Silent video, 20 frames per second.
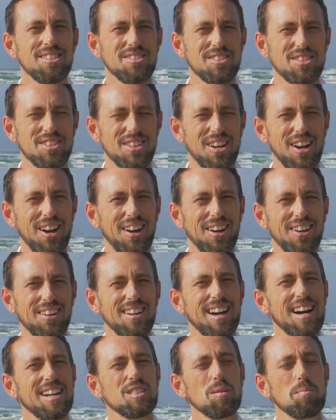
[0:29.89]

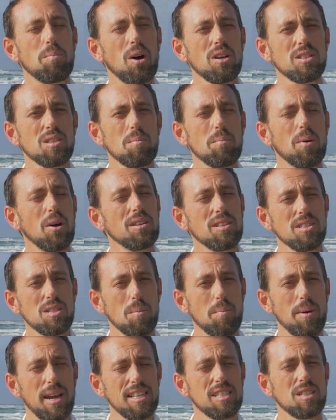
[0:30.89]
So, a deposit bond is
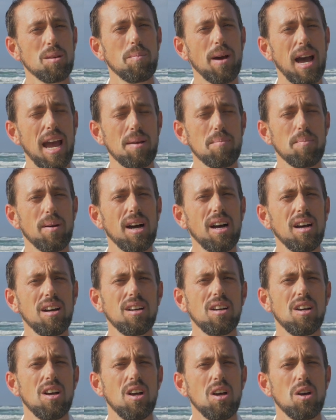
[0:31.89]
a piece of paper
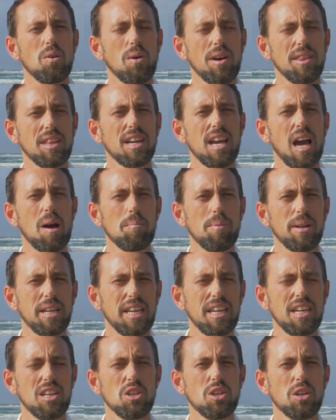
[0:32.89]
where the
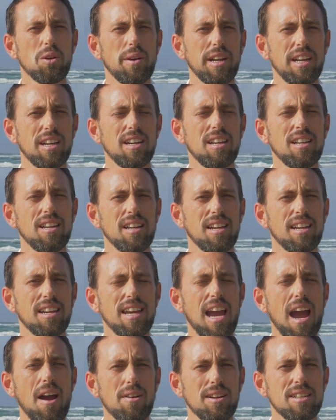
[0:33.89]
company issuing it
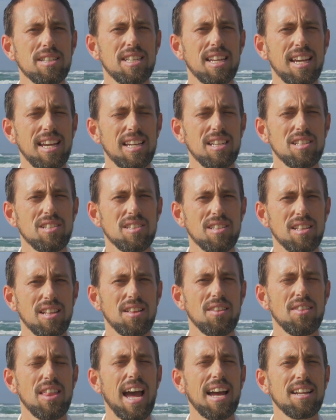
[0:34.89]
guarantees
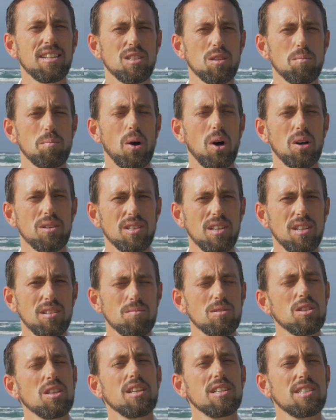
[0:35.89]
that deposit,
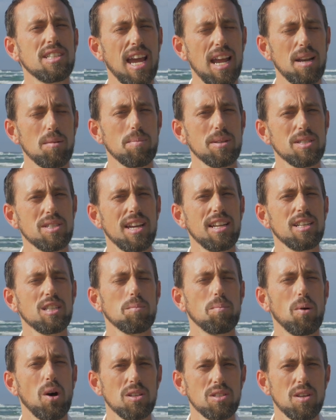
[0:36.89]
so the 10%
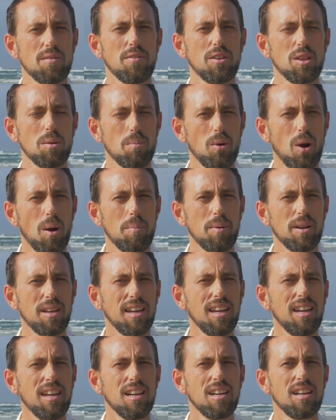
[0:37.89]
deposit for the
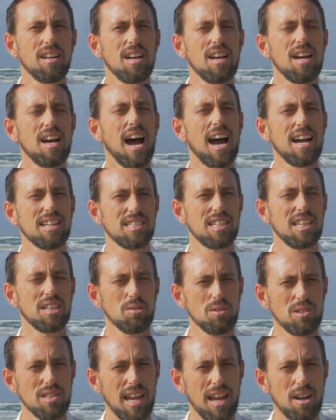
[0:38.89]
property,
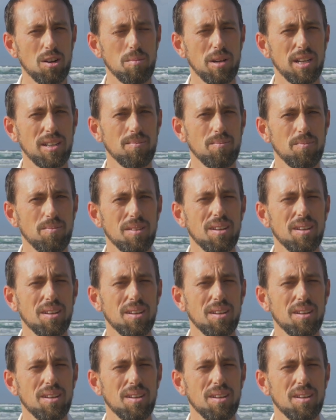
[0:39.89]
until settlement.